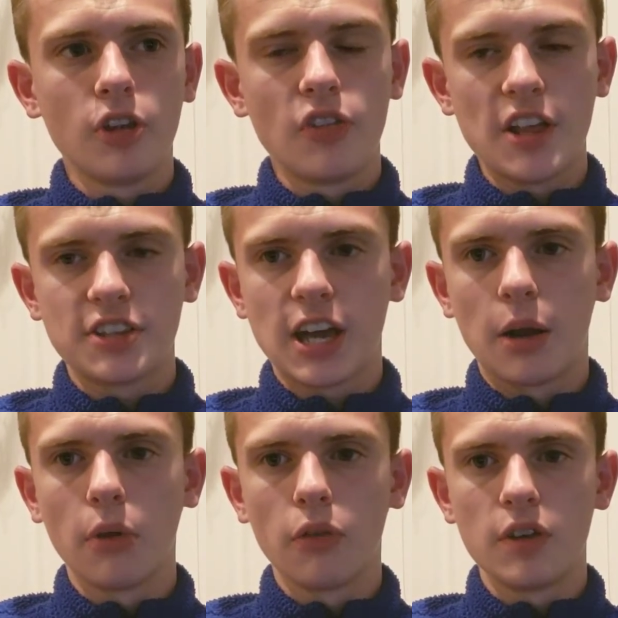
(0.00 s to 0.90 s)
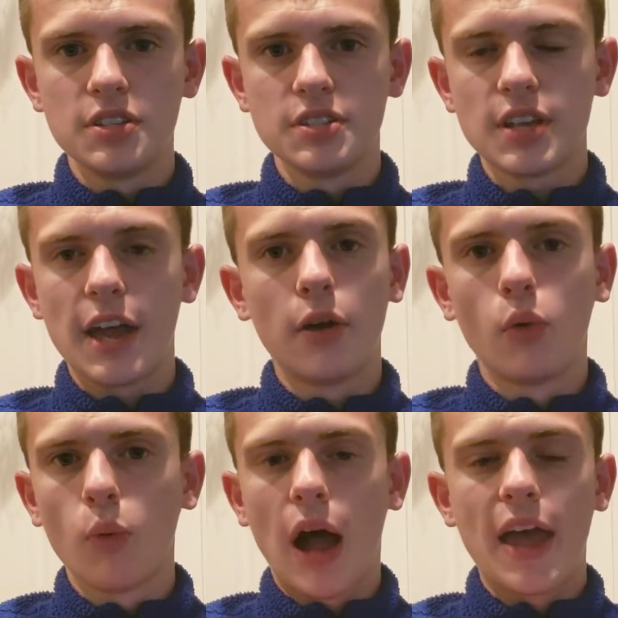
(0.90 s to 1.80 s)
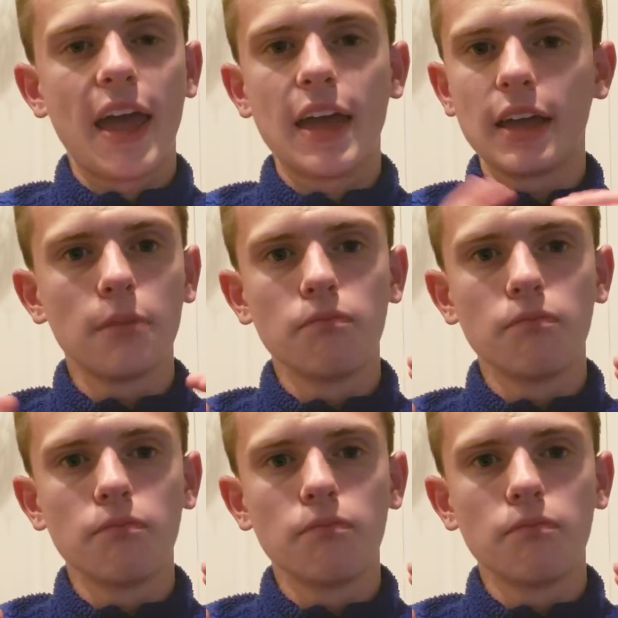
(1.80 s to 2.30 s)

That's kind of one of the reasons I hate